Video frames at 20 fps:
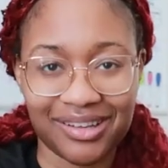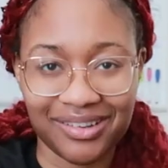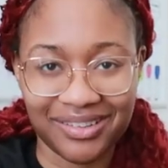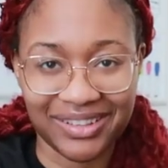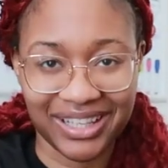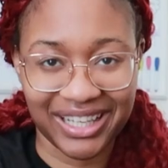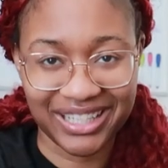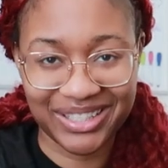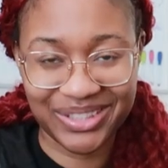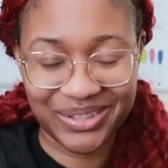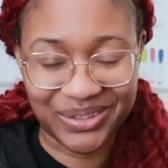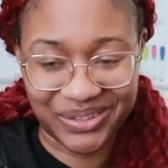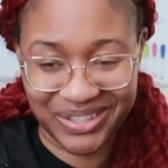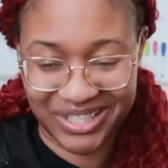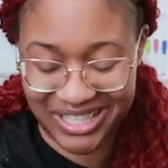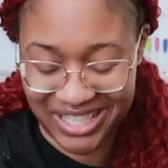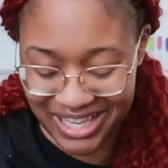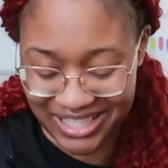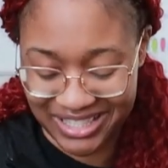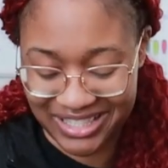don't like
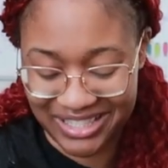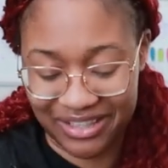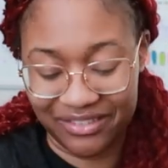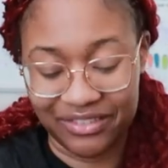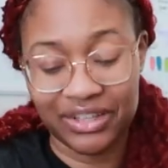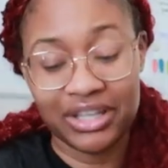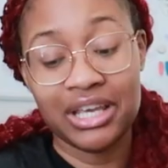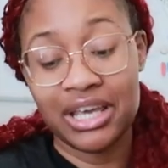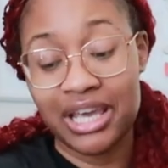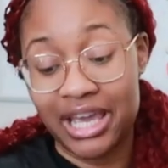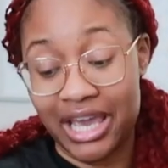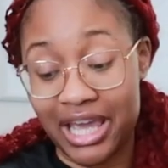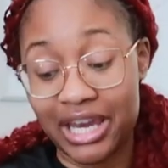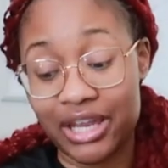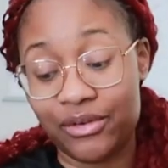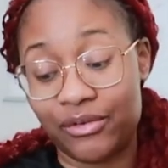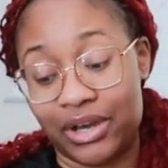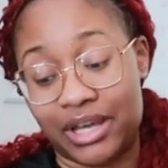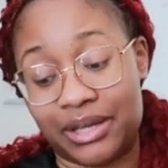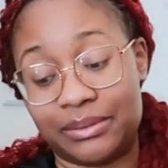Judicized stuff.
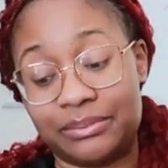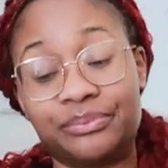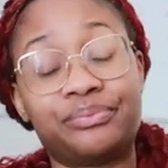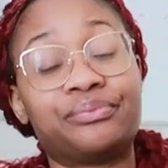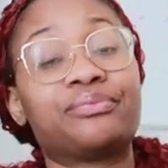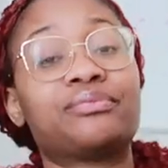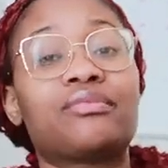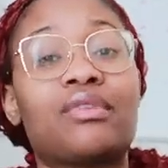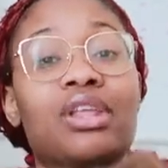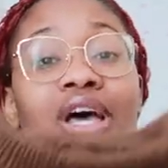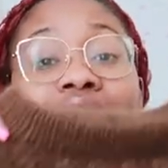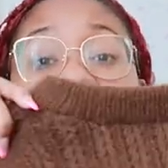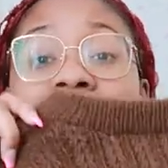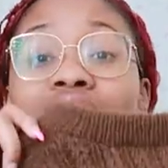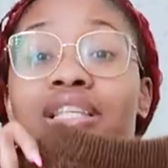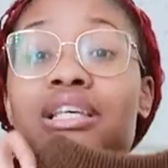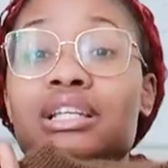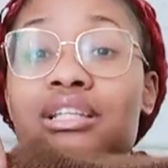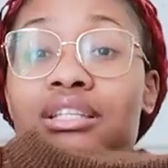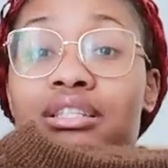Anyway, I
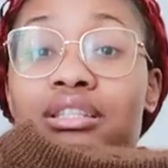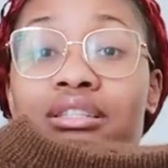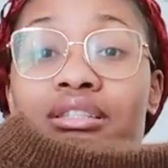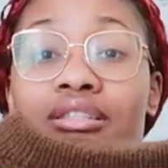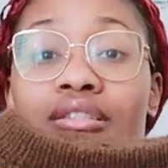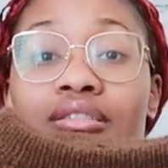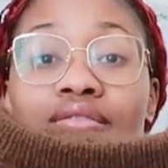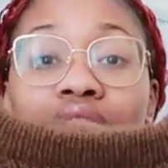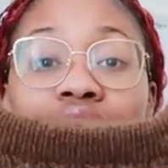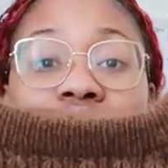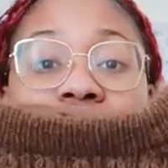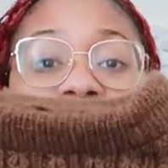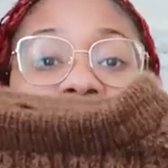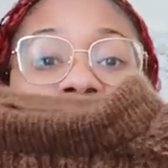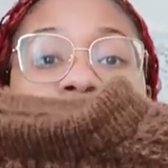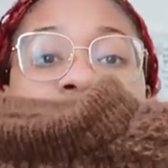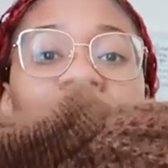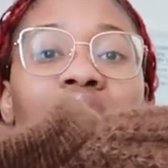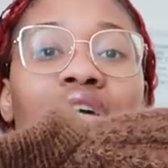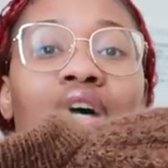say this,
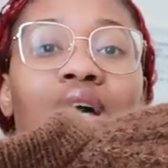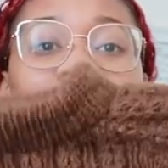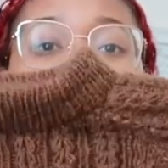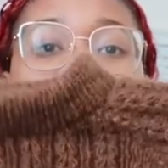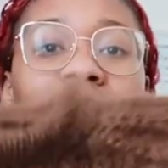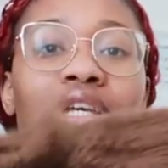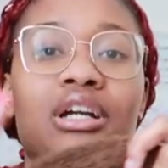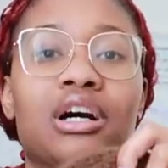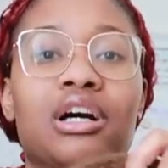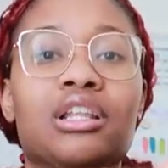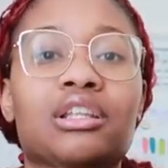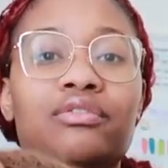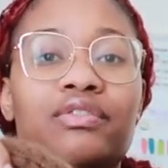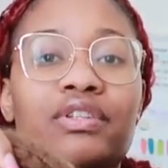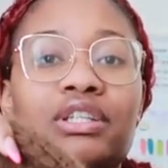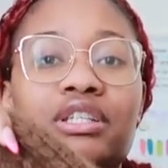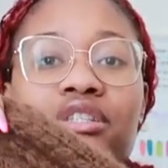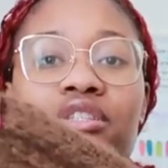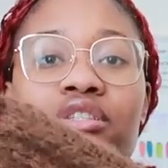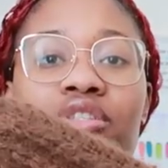I'm saying all of
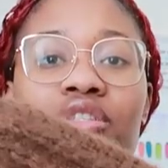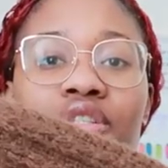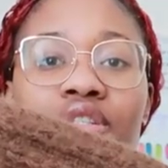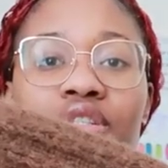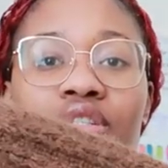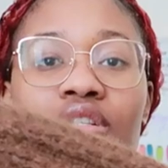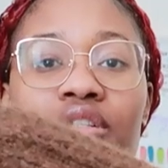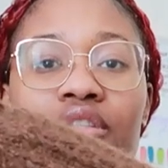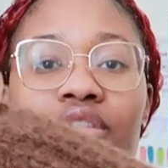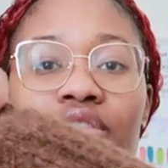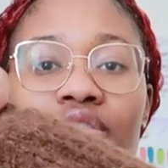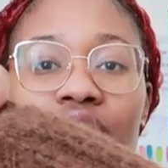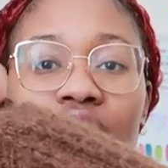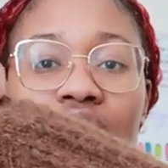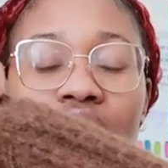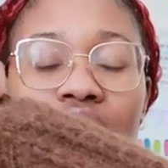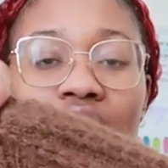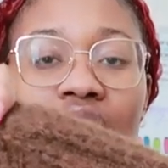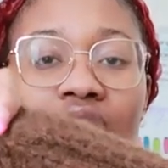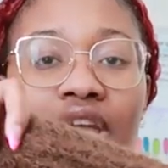this just to
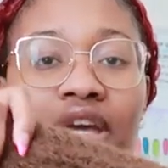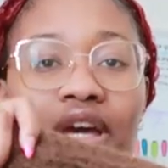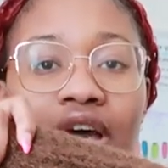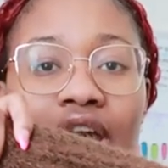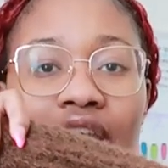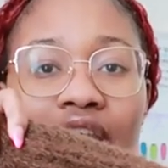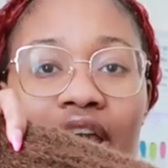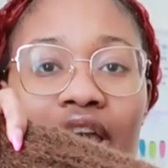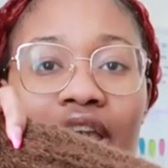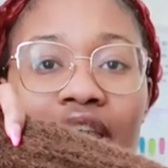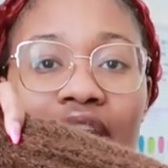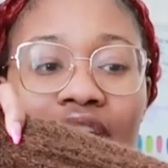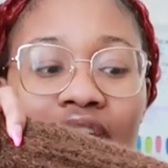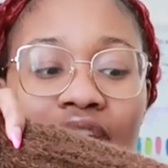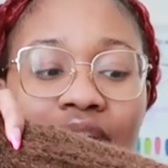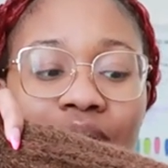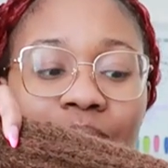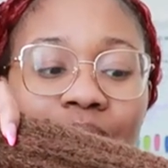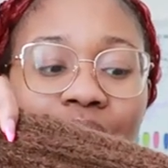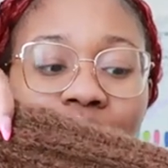literally say I
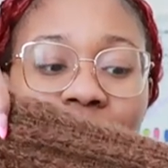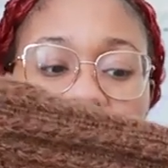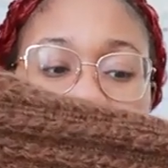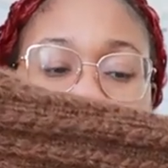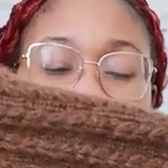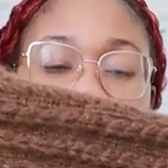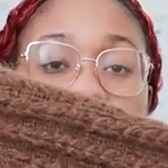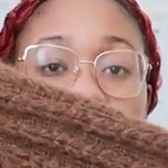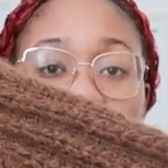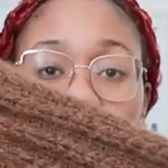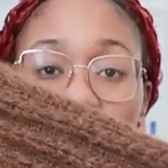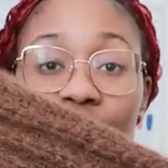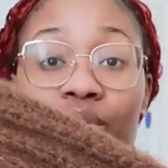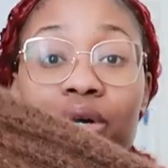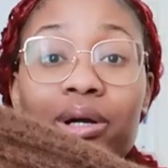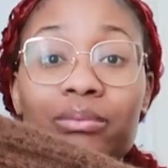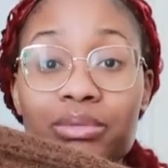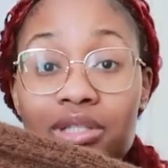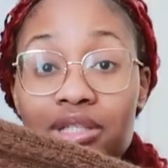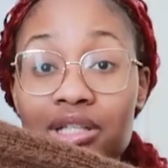am, this is
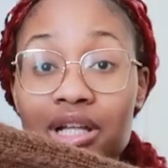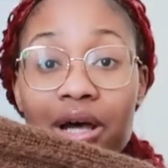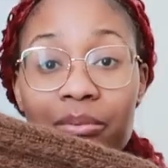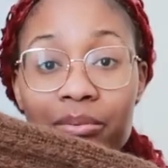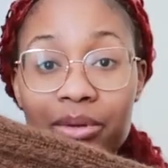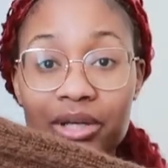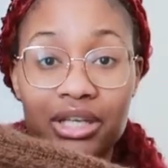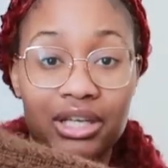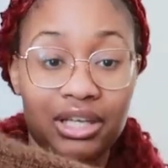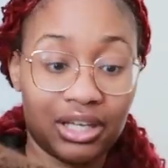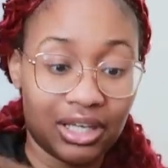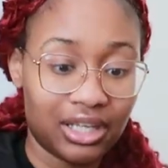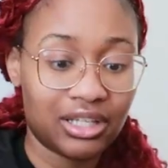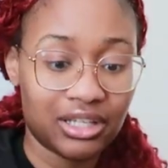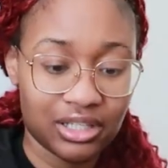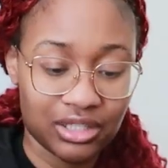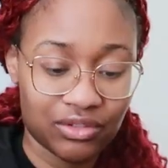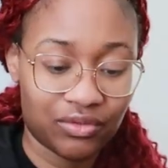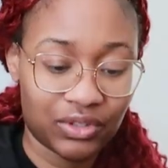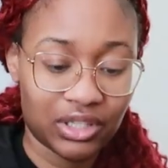where I'm stopping
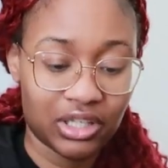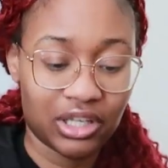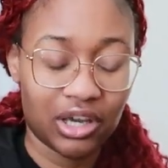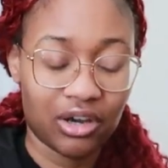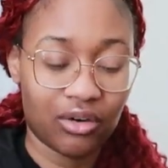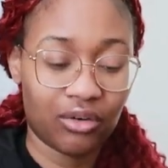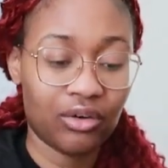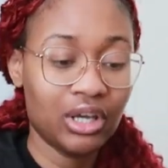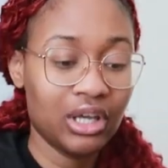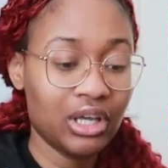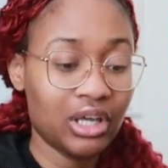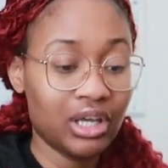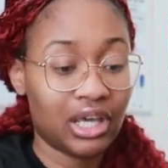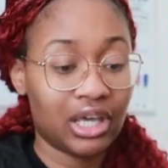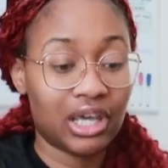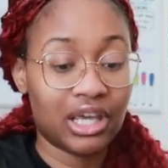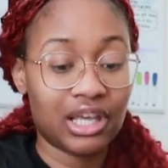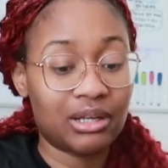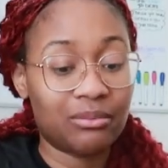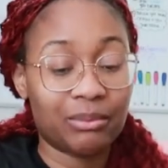in this video.
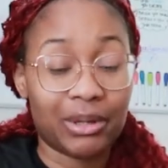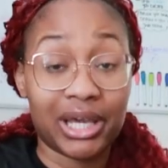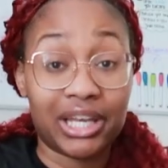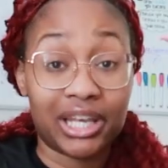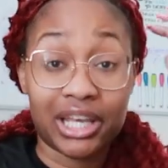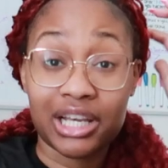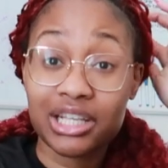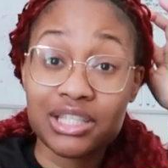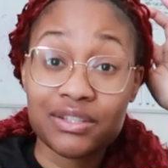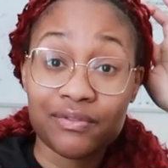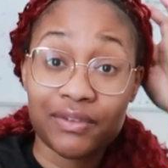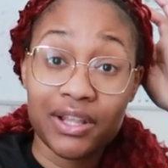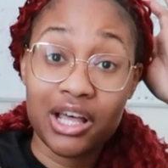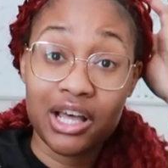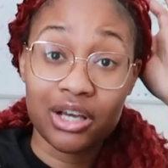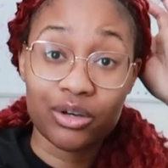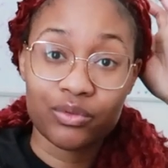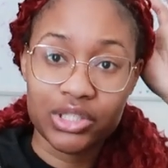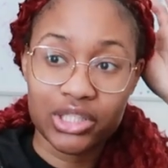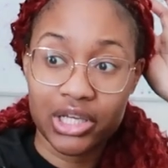In my next
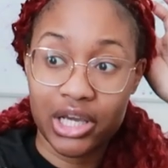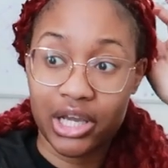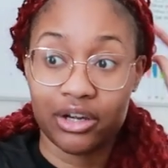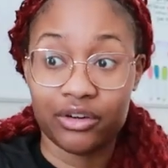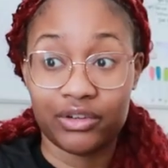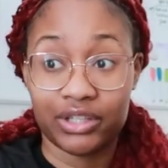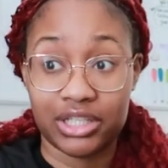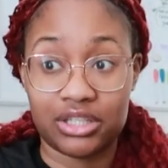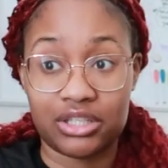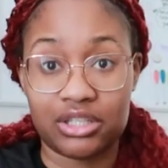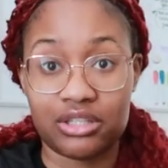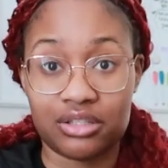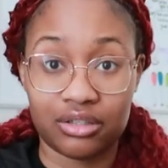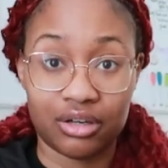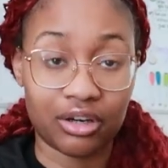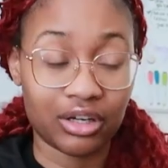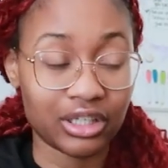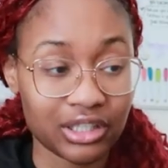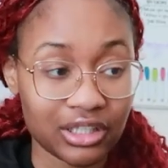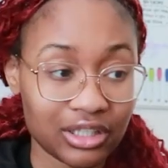vlog, which I already
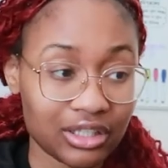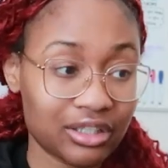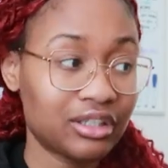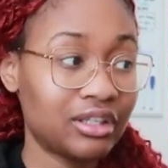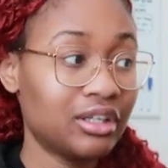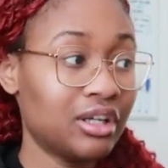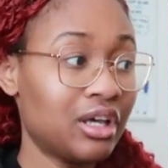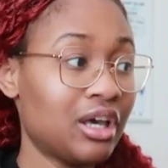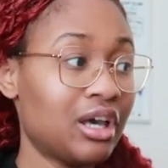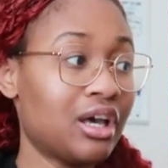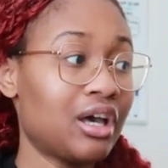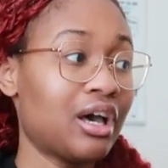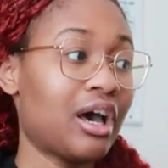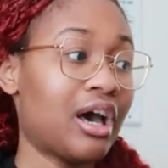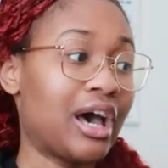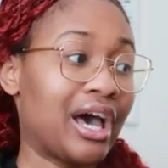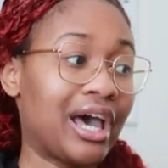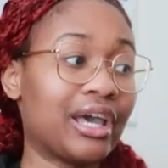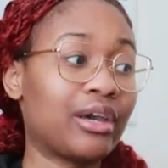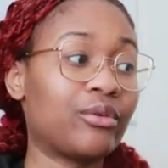started,
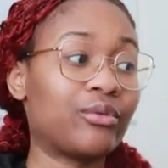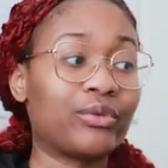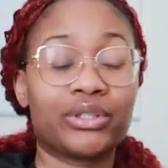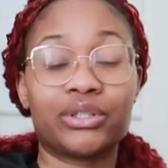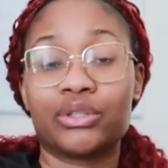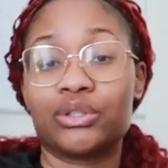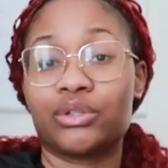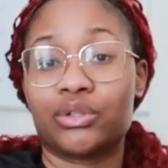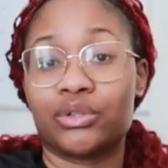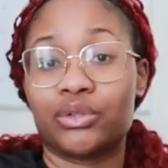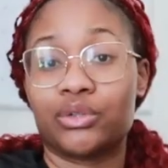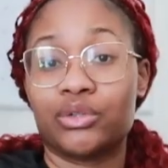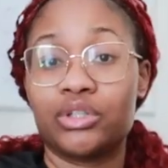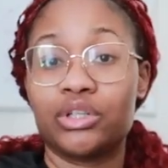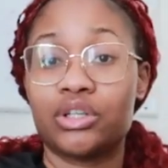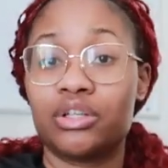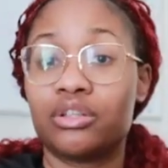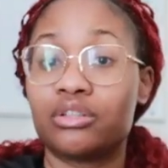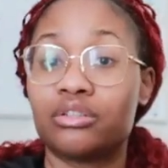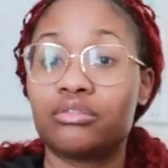I
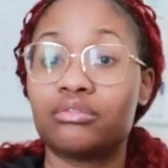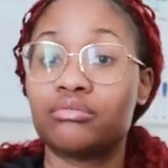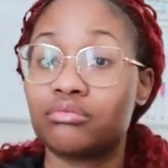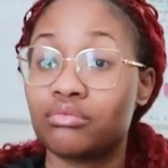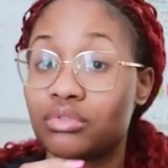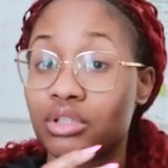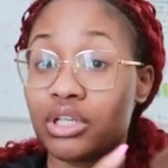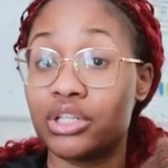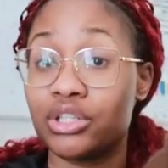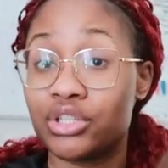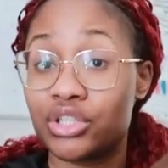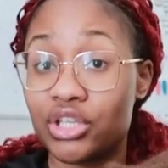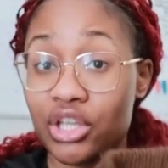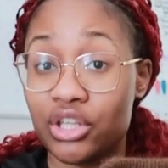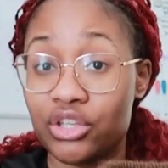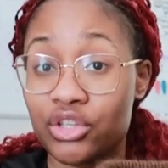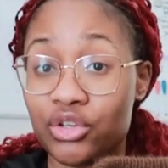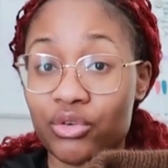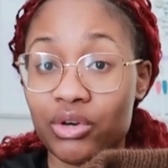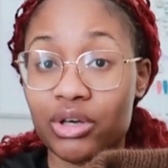will
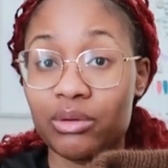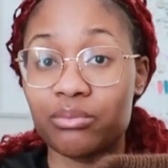continue